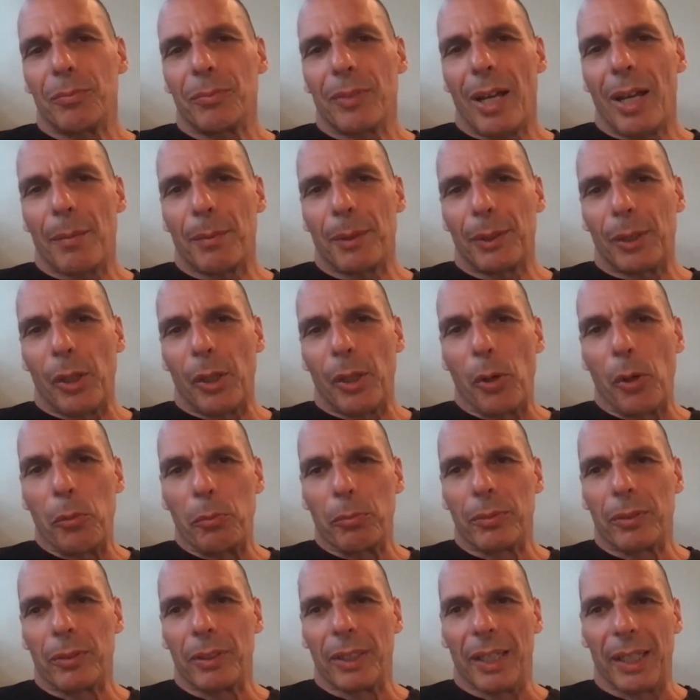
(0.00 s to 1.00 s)
home.
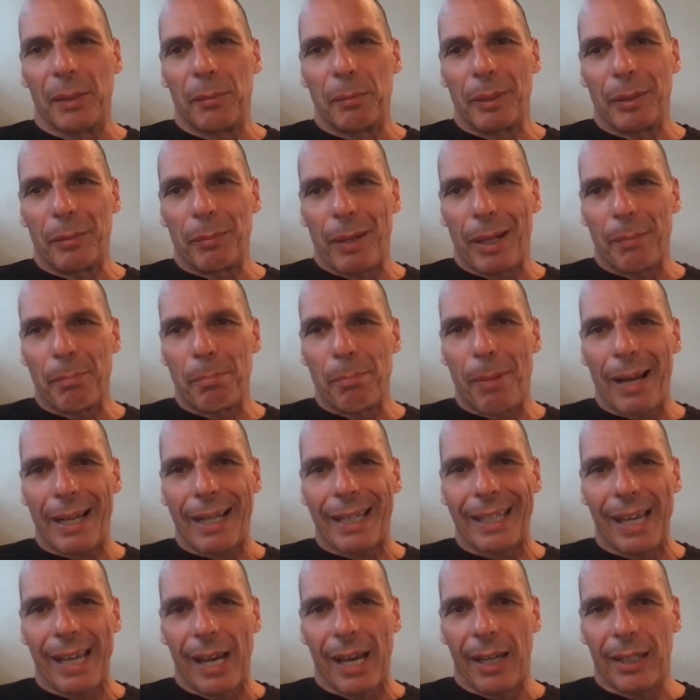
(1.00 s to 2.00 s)
I'm in my
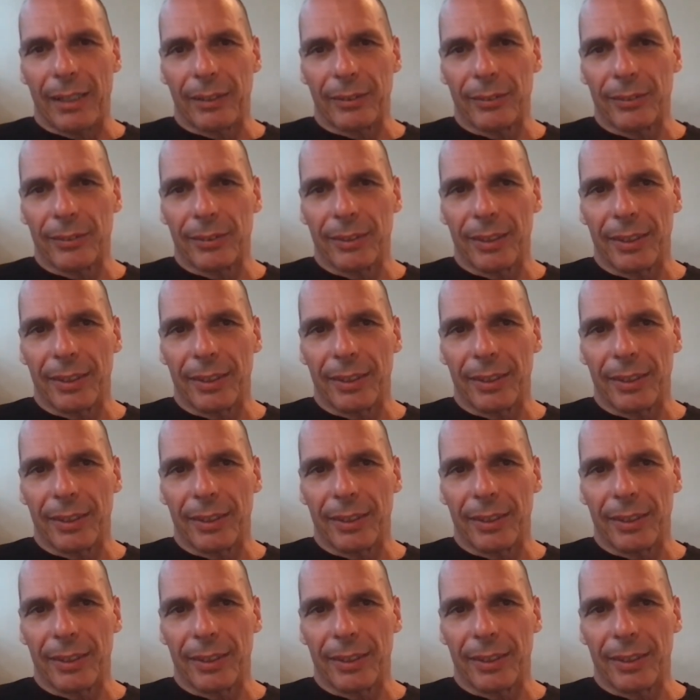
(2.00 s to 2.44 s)
backyard.